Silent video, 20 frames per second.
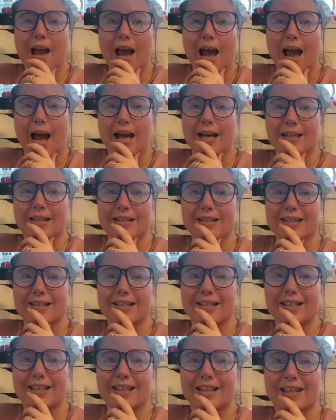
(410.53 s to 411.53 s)
and
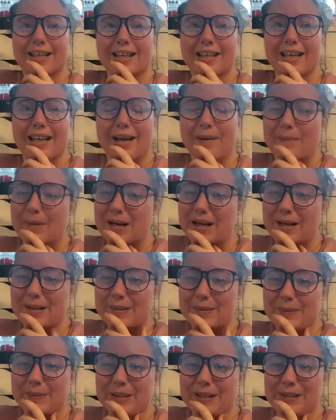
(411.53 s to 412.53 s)
my
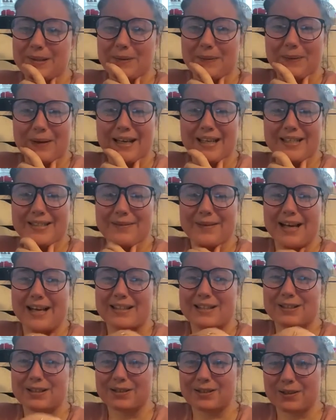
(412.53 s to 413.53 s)
cousin wanted a wee, so he had
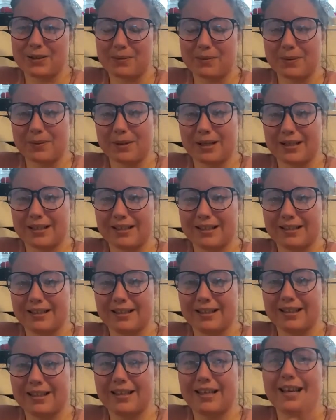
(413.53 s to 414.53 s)
to stop the wedding
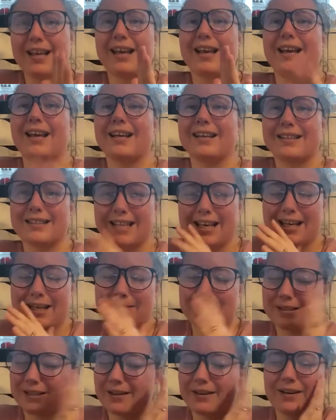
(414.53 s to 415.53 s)
and then take him
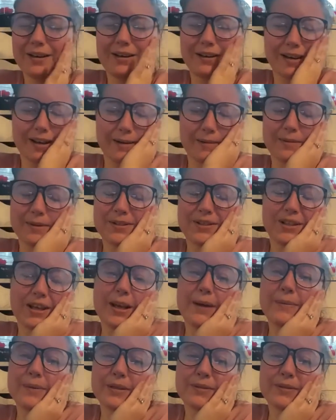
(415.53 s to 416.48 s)
to, it was